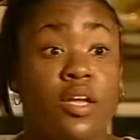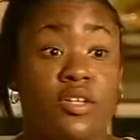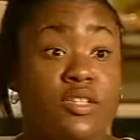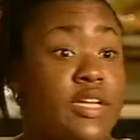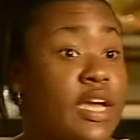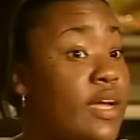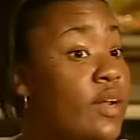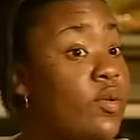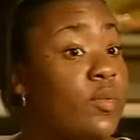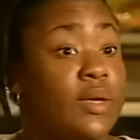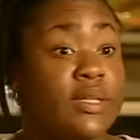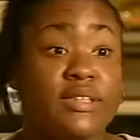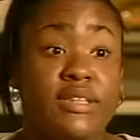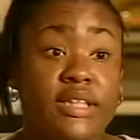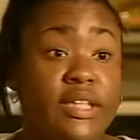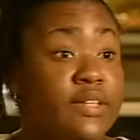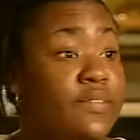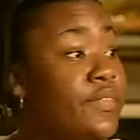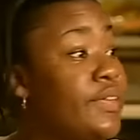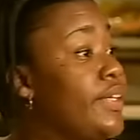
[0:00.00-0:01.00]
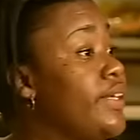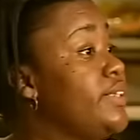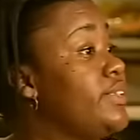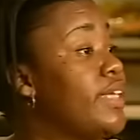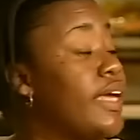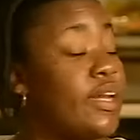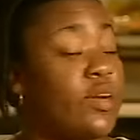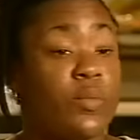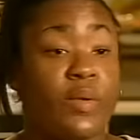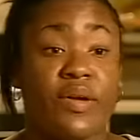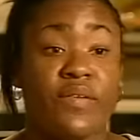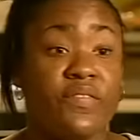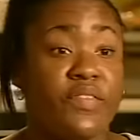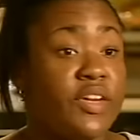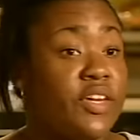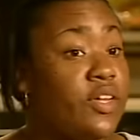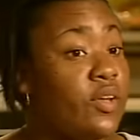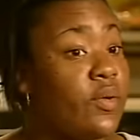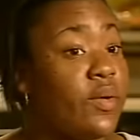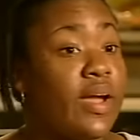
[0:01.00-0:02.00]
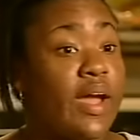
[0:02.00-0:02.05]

taking away TV, taking away video